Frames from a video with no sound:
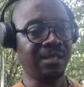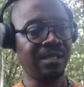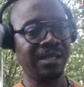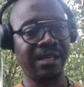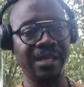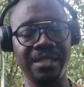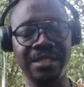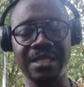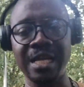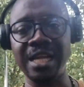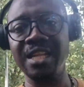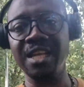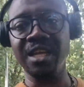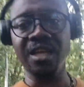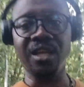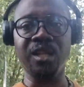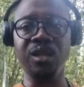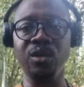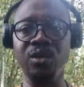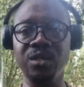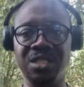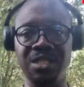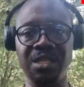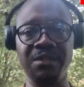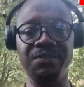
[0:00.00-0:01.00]
it's an
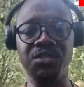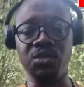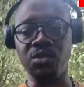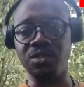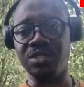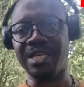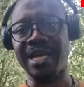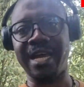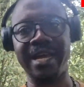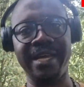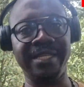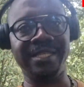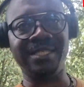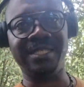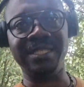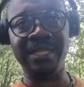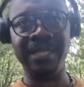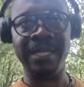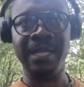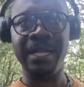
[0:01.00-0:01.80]
inclusive society.